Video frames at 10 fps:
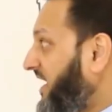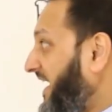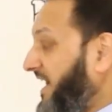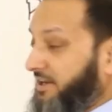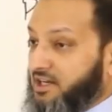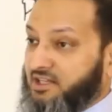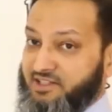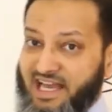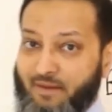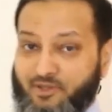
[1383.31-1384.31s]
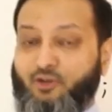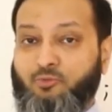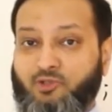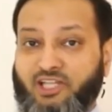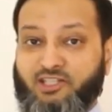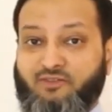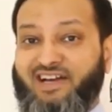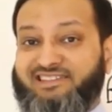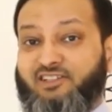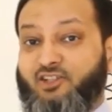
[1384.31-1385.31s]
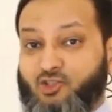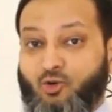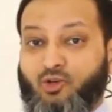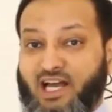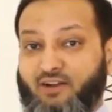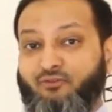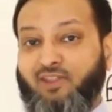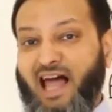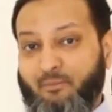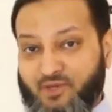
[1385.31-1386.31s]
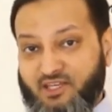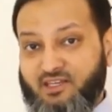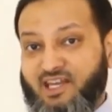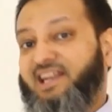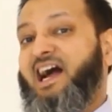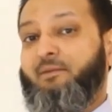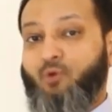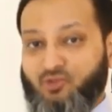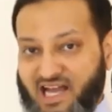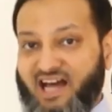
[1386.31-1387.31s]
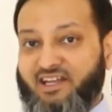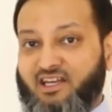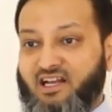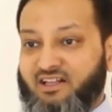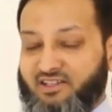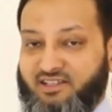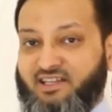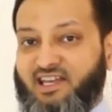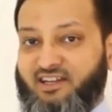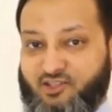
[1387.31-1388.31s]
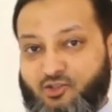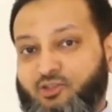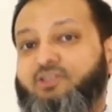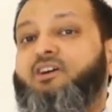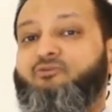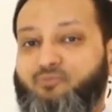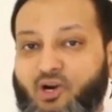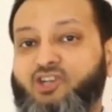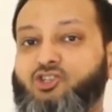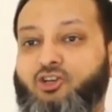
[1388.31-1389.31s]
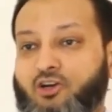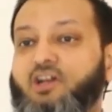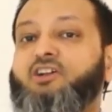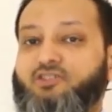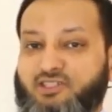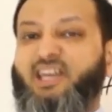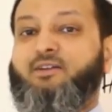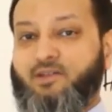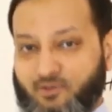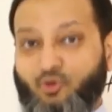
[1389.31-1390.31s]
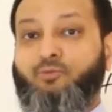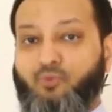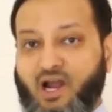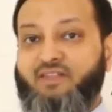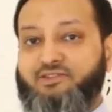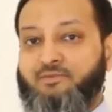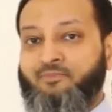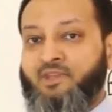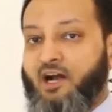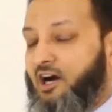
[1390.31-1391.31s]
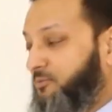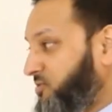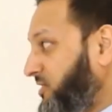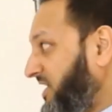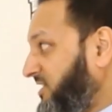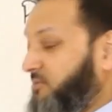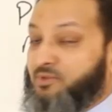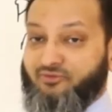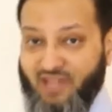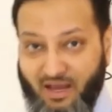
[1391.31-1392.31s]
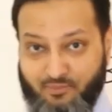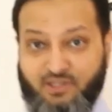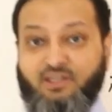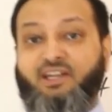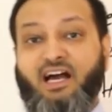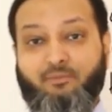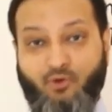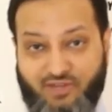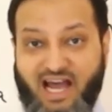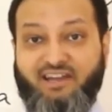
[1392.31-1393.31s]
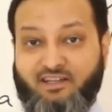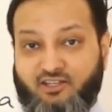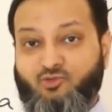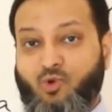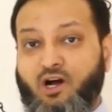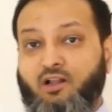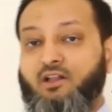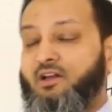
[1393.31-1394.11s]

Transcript: And the apnea could be related to the fact that they're so kind of floppy and hypotonic that they can't exert enough pressure to take good breaths. So they could be floppy and hypotonic as well.